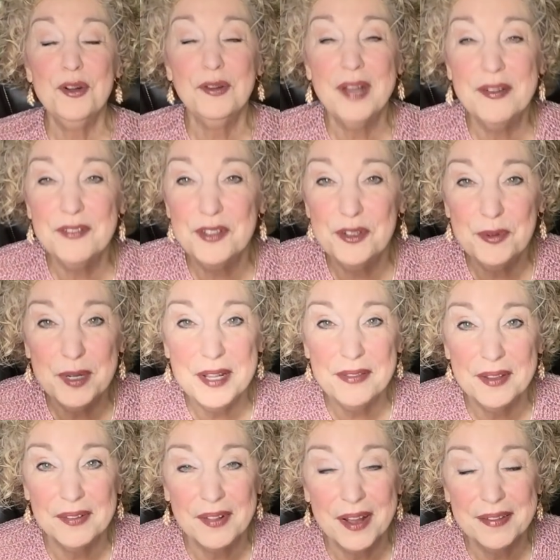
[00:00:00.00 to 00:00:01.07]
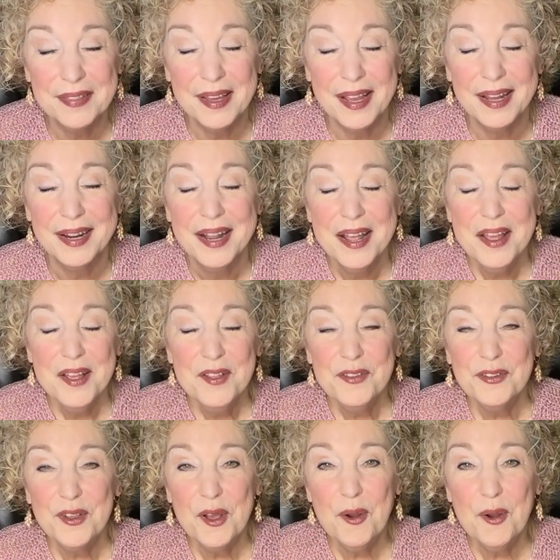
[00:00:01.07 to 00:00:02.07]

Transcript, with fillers: No, you don't have to do anything like that.